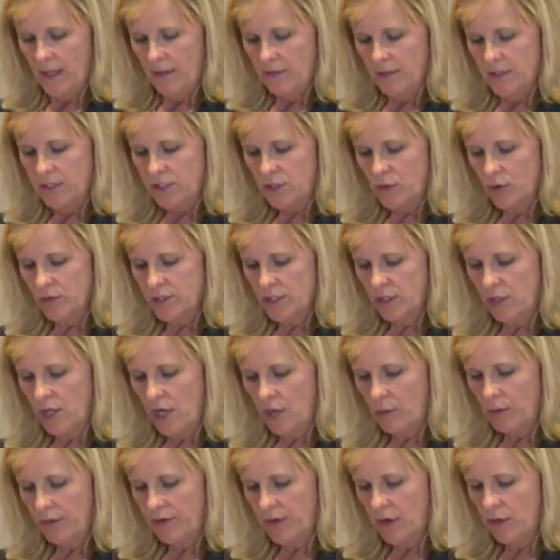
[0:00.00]
This goes
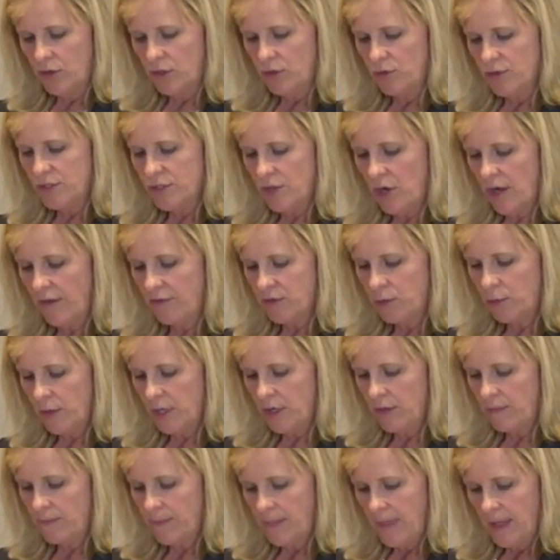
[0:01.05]
along with our new
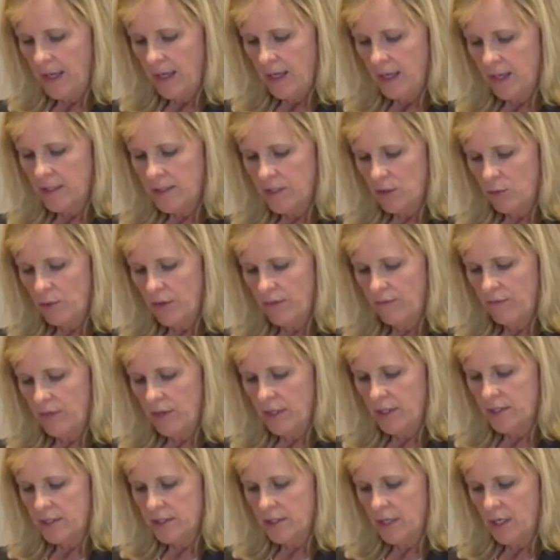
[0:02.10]
software. It's a
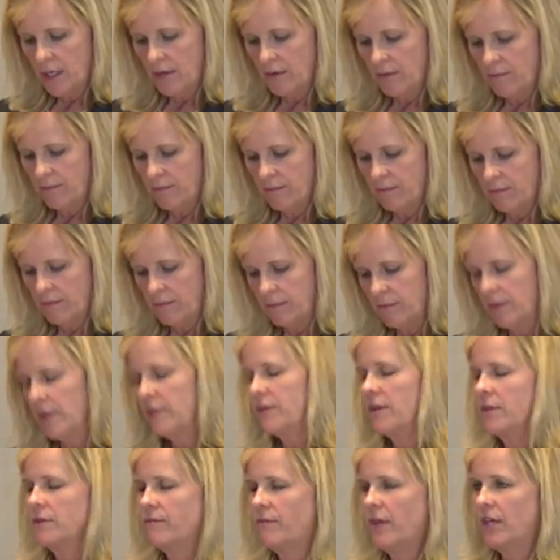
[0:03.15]
it's a
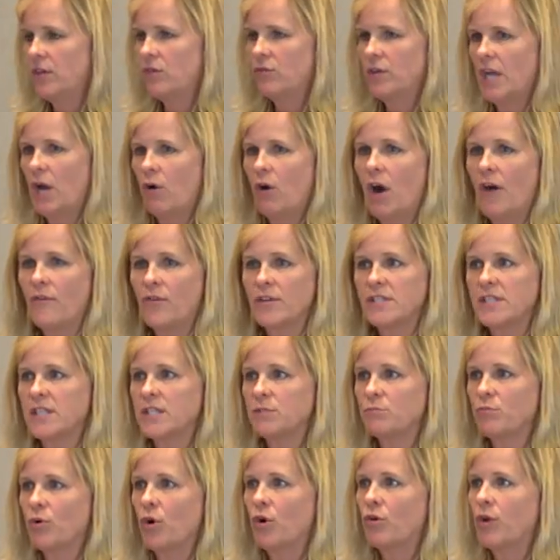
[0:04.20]
that the vendor now offers
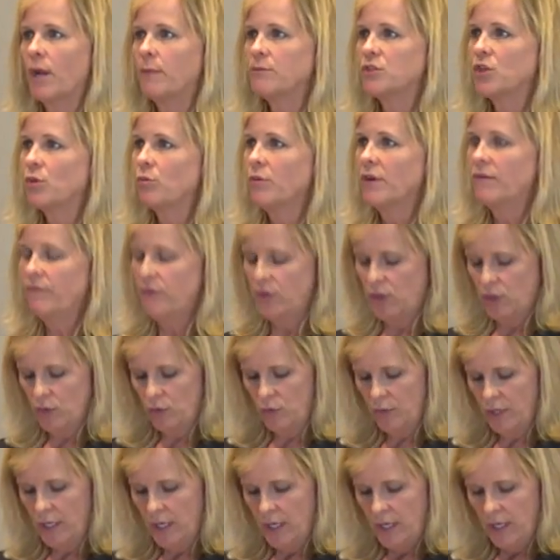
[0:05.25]
this program to
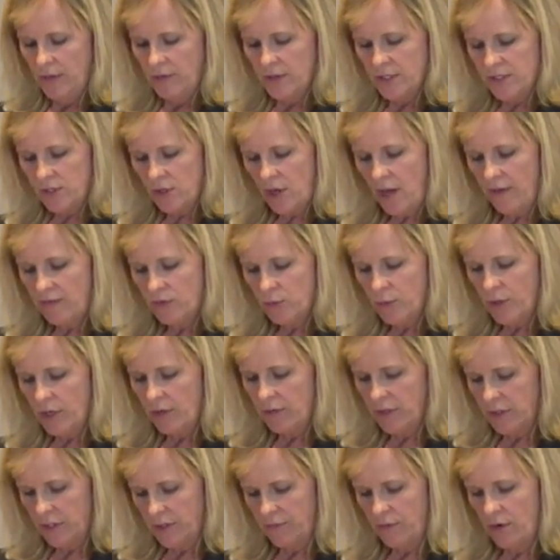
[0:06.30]
review the software,
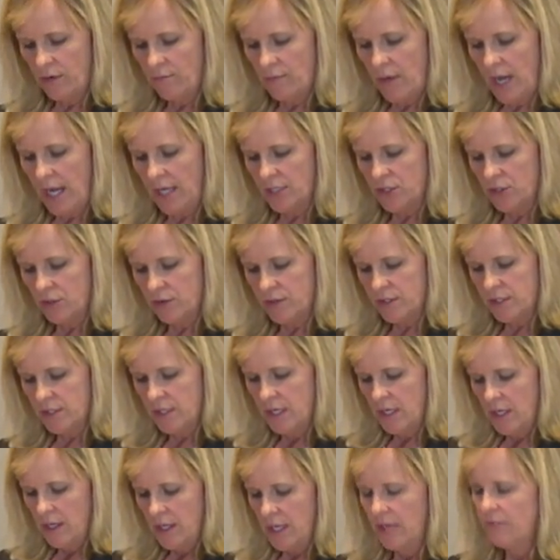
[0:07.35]
the different modules
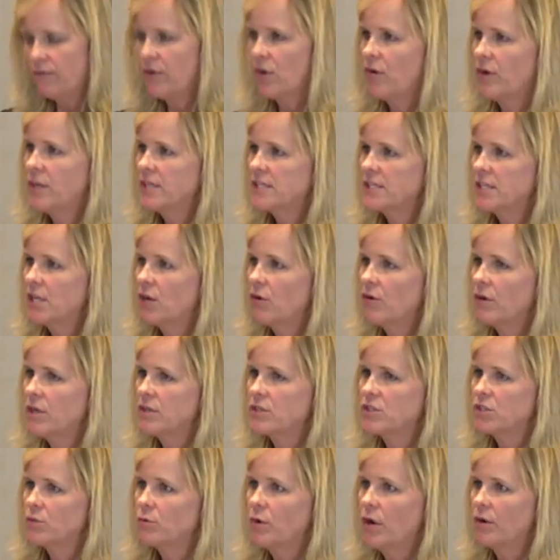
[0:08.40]
in various
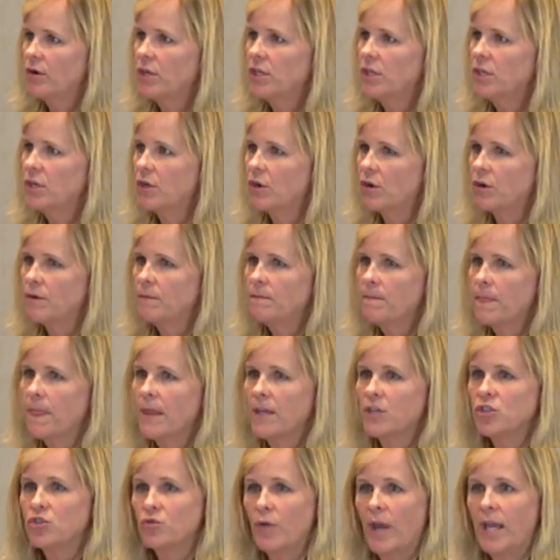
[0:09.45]
areas throughout a year,
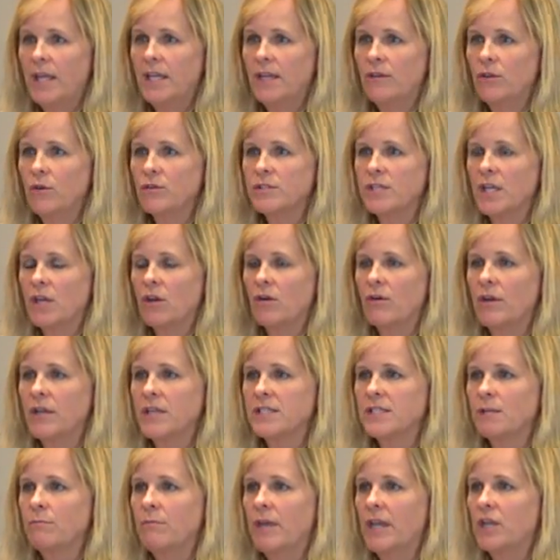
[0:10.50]
train in those
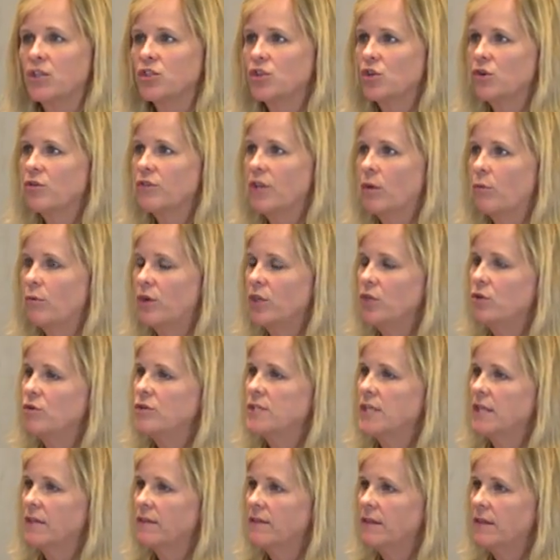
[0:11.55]
areas, and make sure that we're
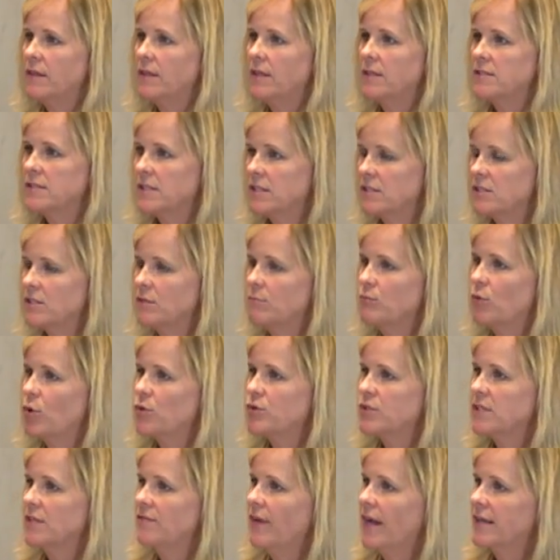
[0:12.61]
using the system
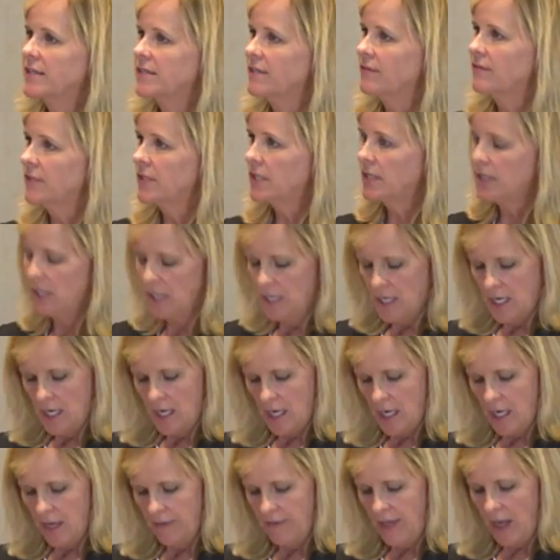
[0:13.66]
most effectively.
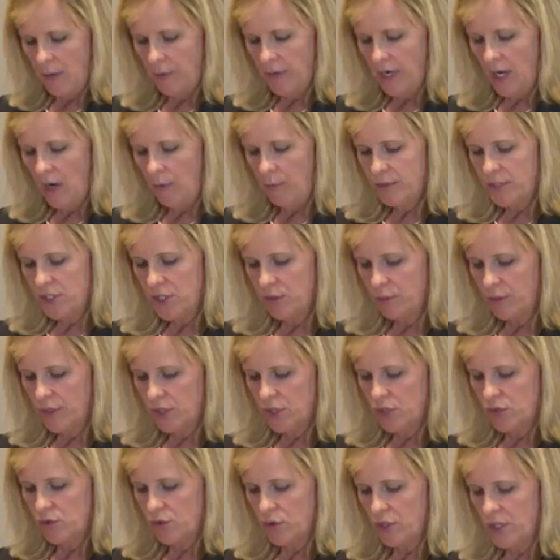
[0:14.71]
Uh, that would help us to
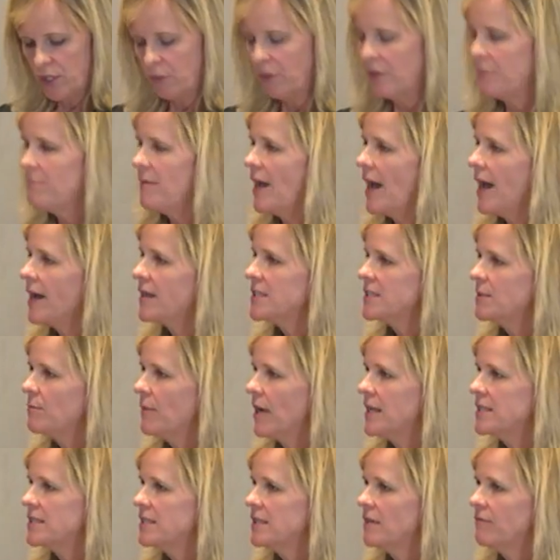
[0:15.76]
ensure that we
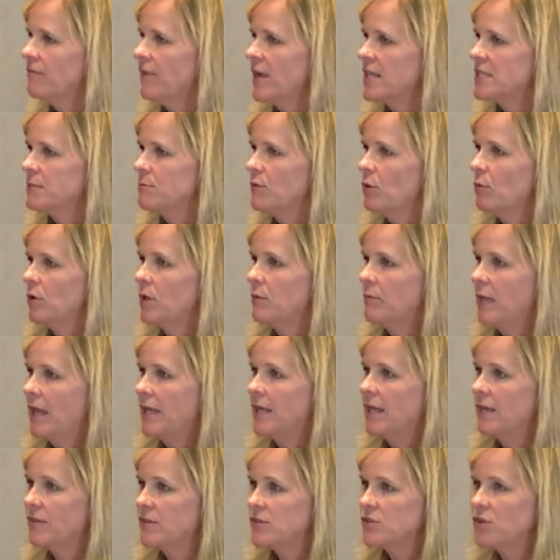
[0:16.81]
maximize the investment we made
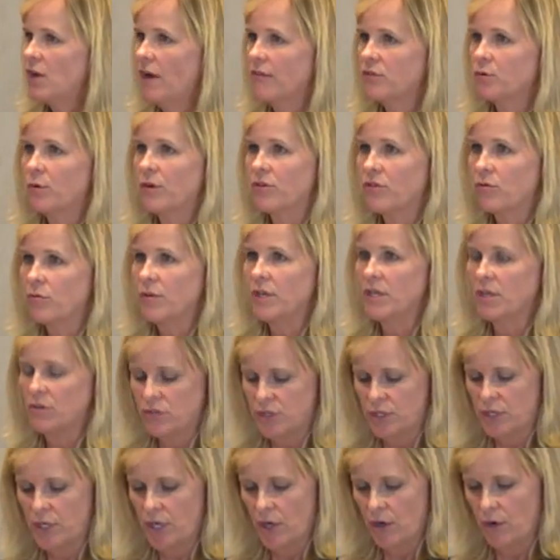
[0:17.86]
on the software three
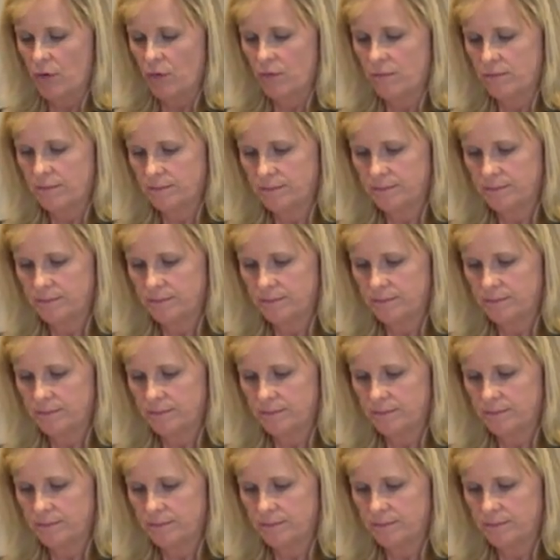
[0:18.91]
years ago.